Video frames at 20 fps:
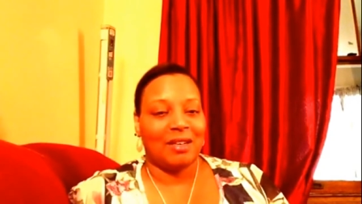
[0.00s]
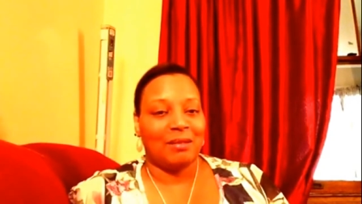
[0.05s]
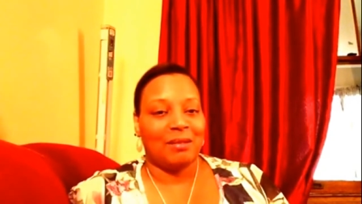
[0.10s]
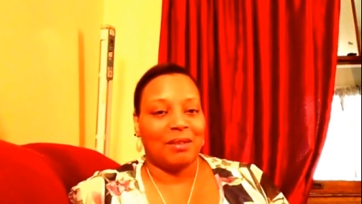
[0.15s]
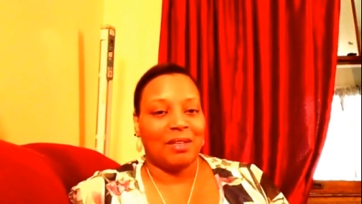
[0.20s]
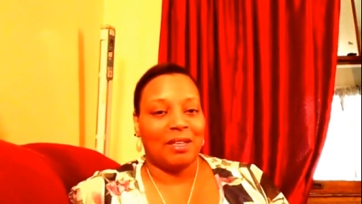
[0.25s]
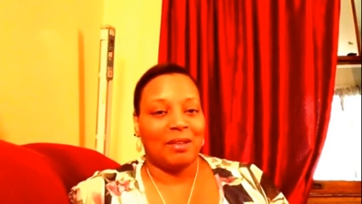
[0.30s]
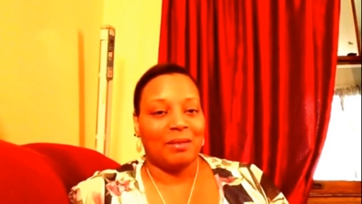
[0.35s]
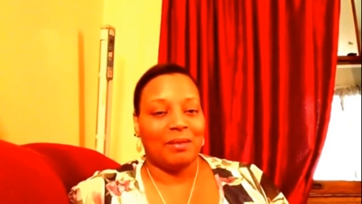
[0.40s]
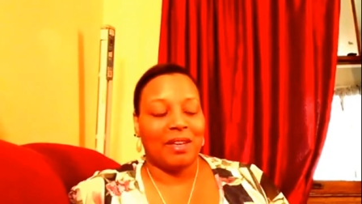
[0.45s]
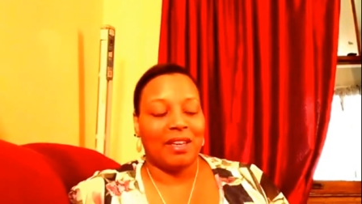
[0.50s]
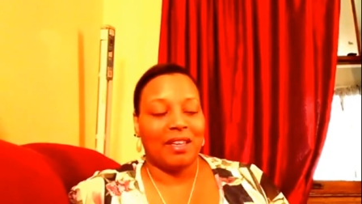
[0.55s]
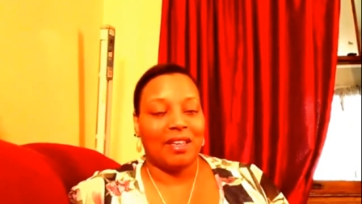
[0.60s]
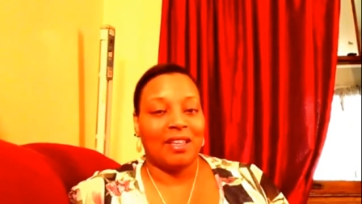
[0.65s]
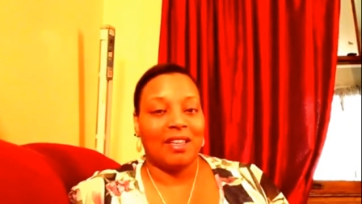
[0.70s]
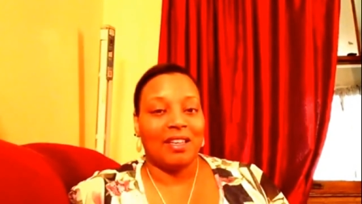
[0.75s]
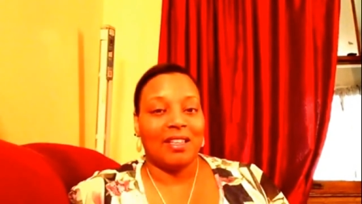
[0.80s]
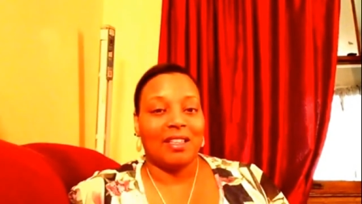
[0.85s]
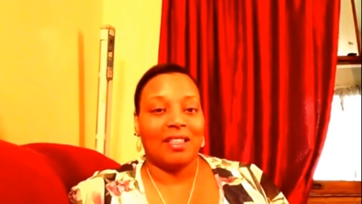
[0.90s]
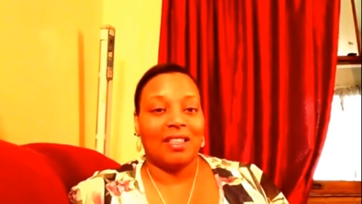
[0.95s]
Anyway.
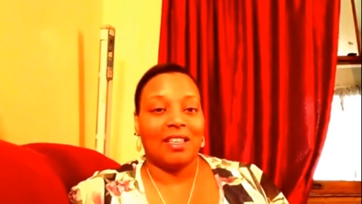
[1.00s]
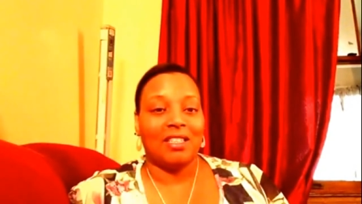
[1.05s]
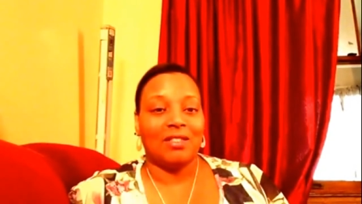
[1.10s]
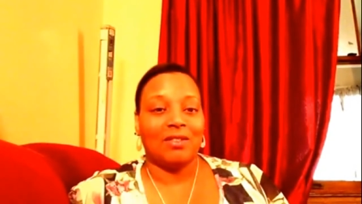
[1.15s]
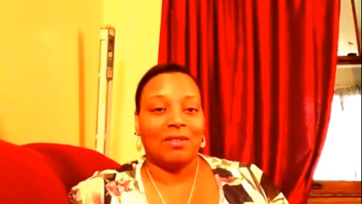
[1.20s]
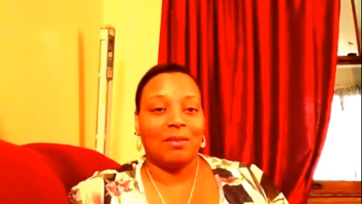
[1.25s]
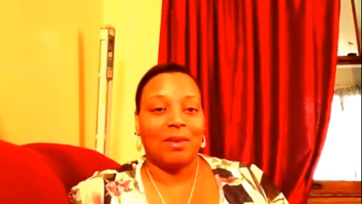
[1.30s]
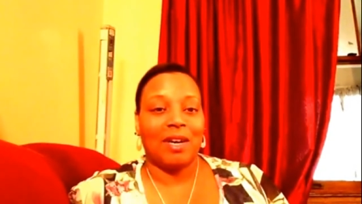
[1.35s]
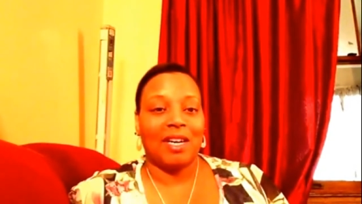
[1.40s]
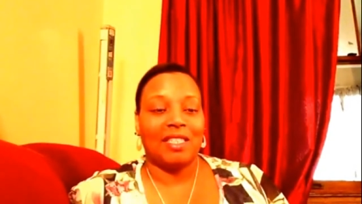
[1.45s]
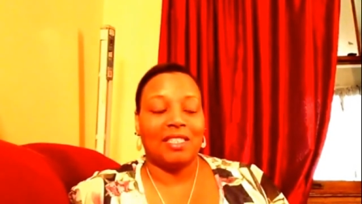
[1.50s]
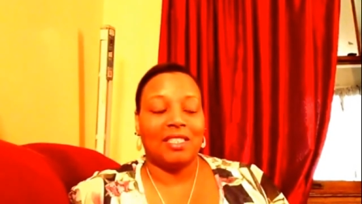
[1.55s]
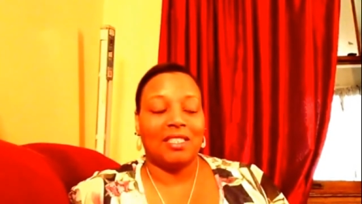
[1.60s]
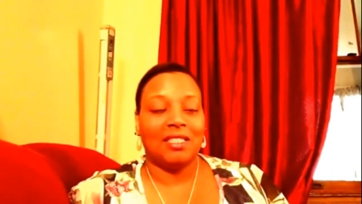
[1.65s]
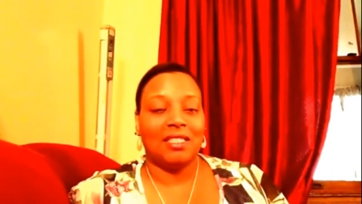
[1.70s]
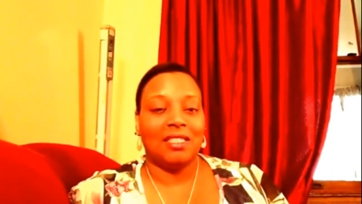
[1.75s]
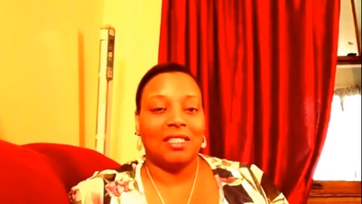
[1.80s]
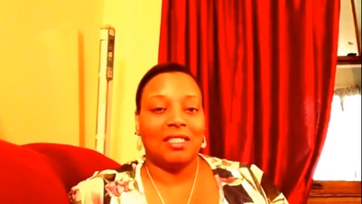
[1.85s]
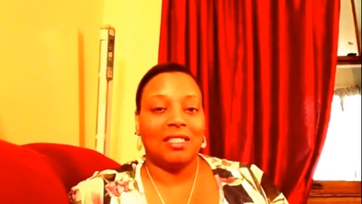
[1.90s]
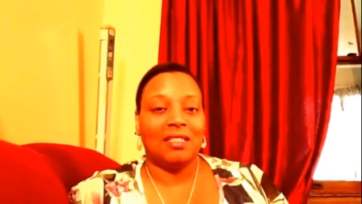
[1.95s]
Thanks for
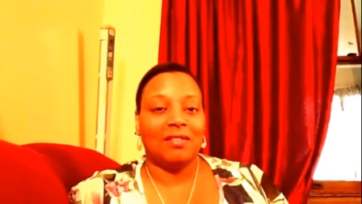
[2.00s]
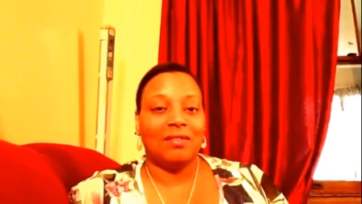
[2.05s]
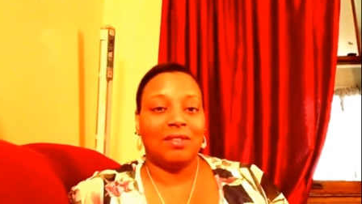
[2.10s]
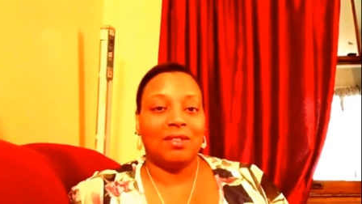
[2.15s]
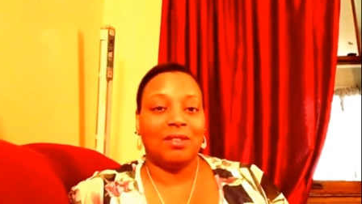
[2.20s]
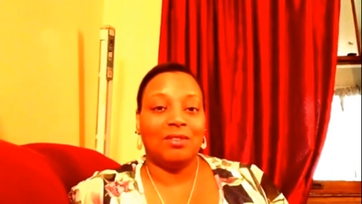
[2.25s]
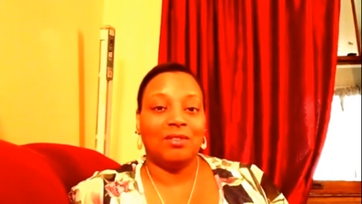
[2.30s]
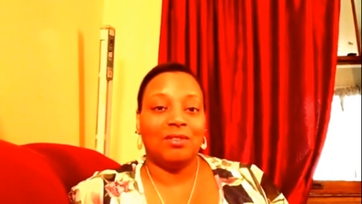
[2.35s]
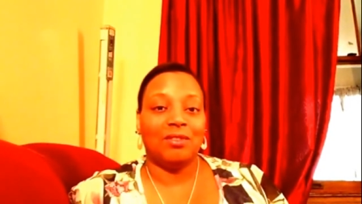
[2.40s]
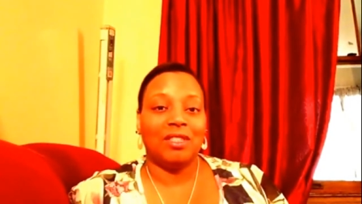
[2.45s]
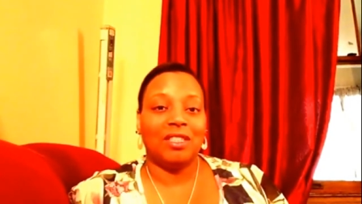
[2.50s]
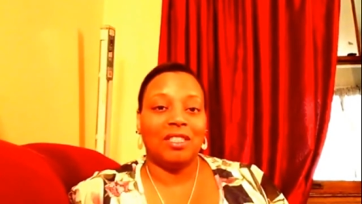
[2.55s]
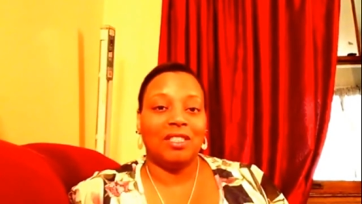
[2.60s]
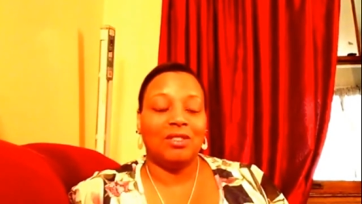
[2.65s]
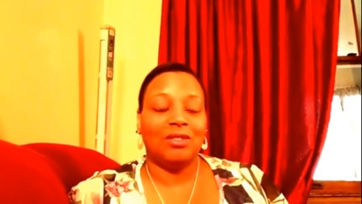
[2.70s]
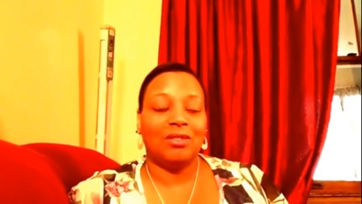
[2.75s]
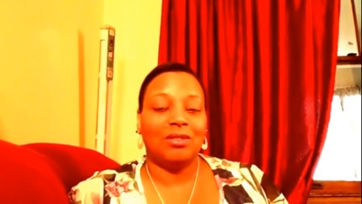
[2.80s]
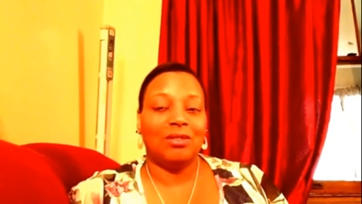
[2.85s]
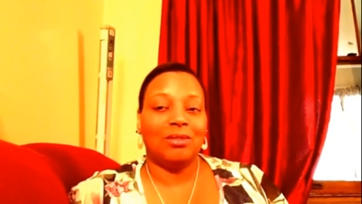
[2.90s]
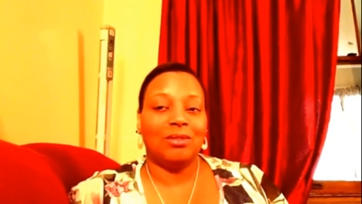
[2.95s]
watching. Feel free
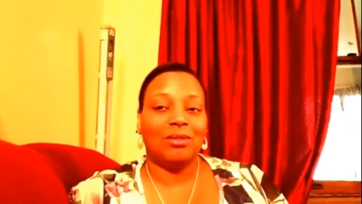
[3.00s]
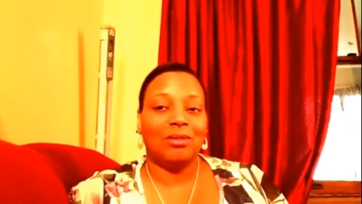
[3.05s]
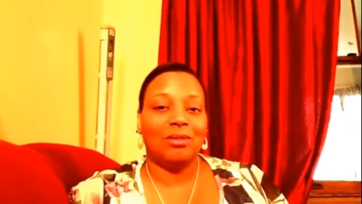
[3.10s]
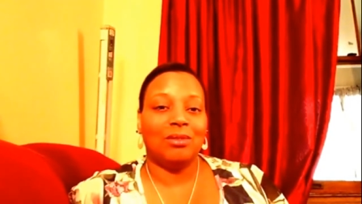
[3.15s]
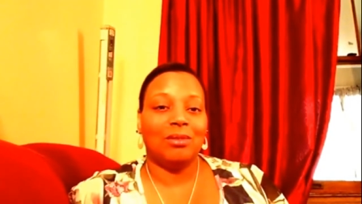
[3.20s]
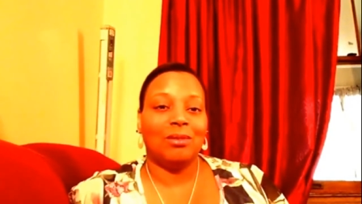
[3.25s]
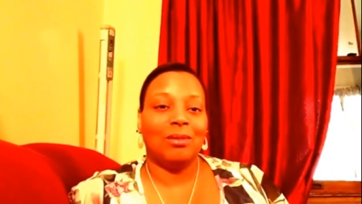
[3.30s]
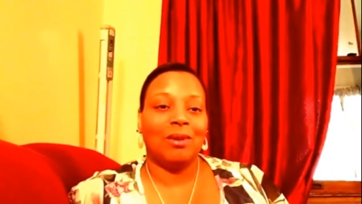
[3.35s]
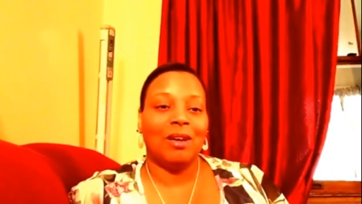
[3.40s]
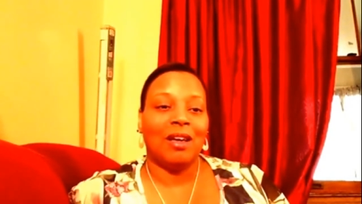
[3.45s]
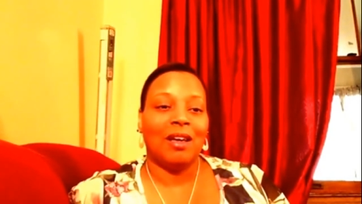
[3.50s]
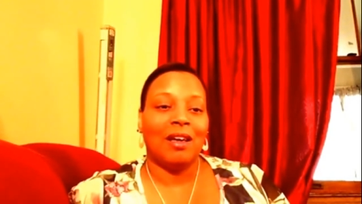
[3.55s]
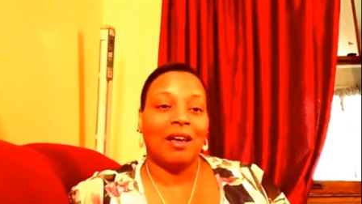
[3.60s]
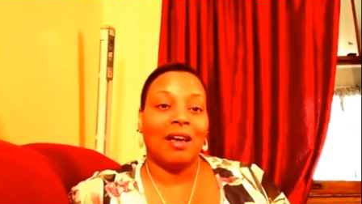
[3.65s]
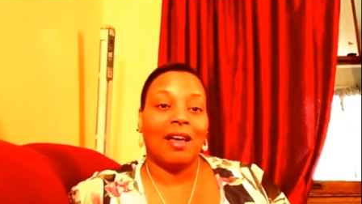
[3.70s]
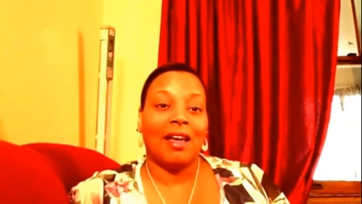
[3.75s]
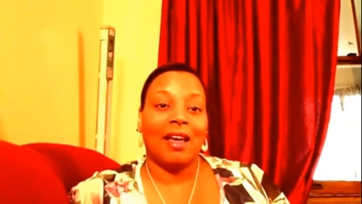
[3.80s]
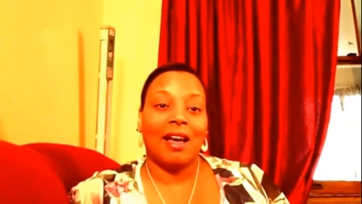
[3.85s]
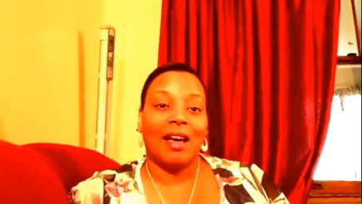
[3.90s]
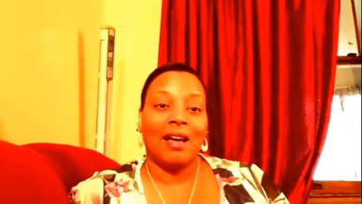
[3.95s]
to
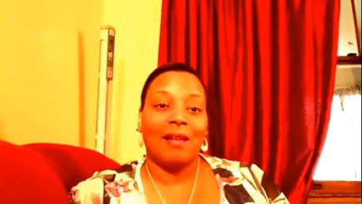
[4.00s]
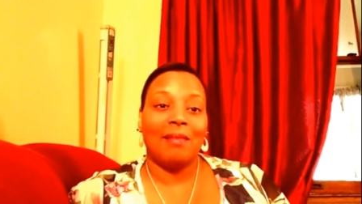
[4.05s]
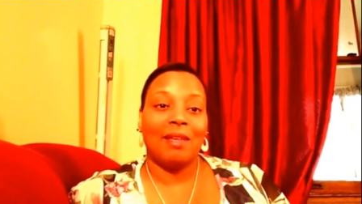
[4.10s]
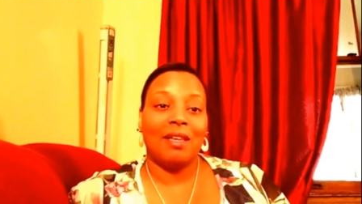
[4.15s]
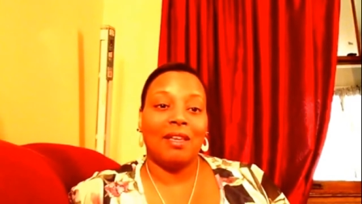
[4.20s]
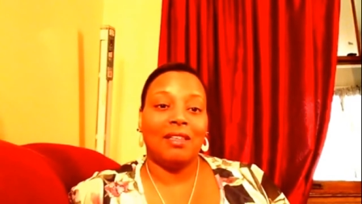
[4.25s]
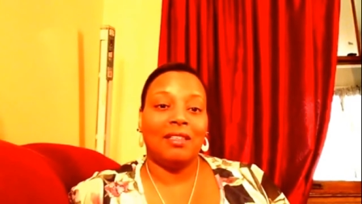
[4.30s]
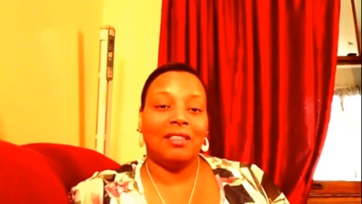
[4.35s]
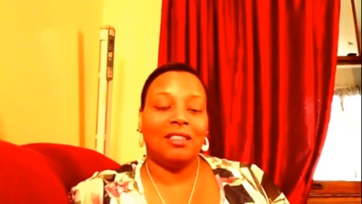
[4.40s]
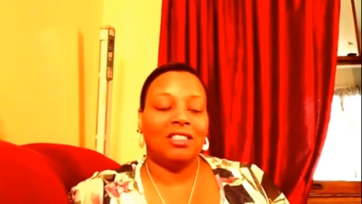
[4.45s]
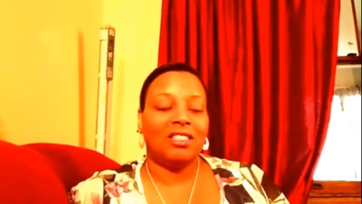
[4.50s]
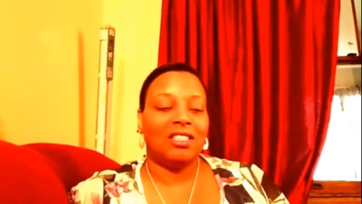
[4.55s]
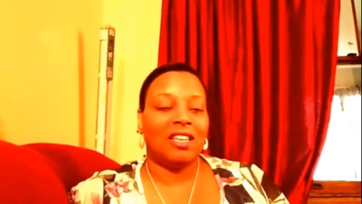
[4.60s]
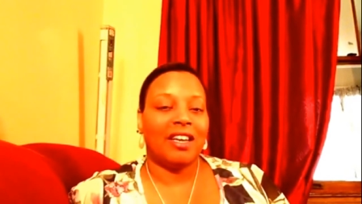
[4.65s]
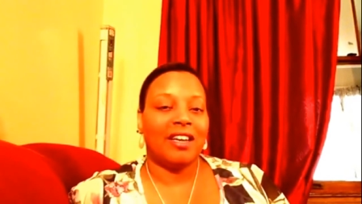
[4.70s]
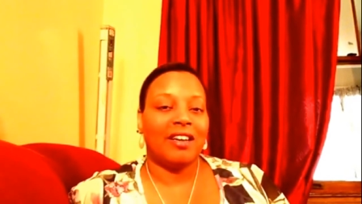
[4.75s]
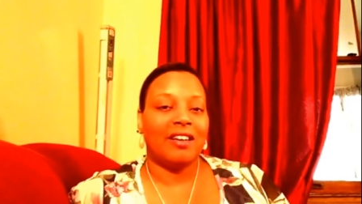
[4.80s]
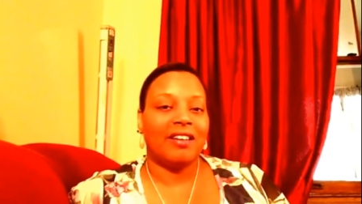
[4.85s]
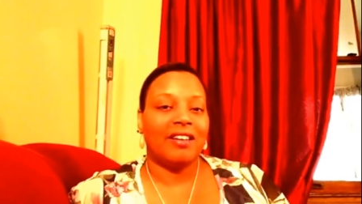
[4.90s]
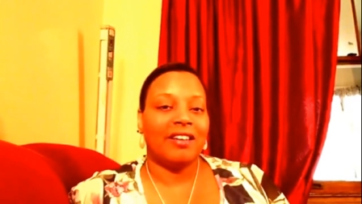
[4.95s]
comment,
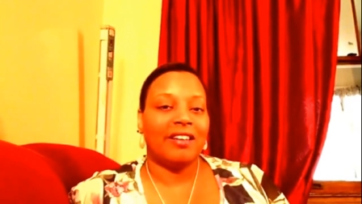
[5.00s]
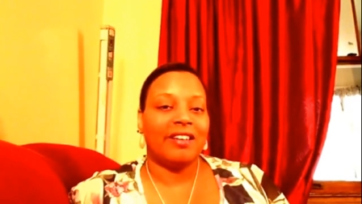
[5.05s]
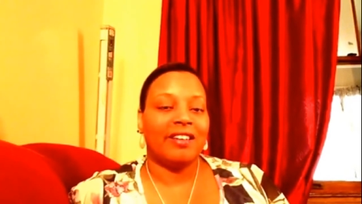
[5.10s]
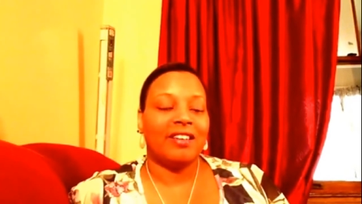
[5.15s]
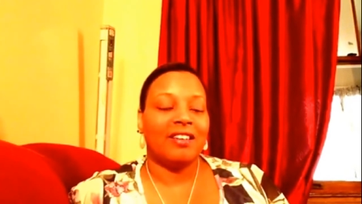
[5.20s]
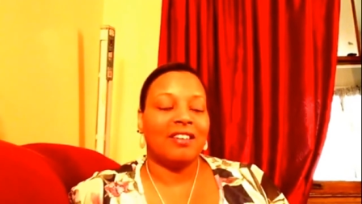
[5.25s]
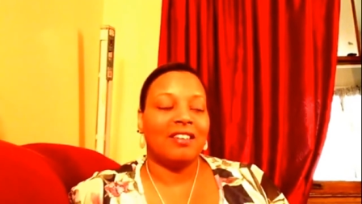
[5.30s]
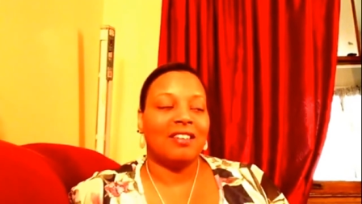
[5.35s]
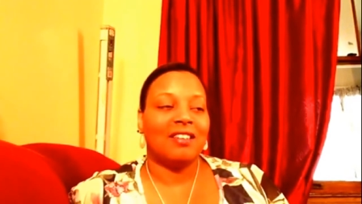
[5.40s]
share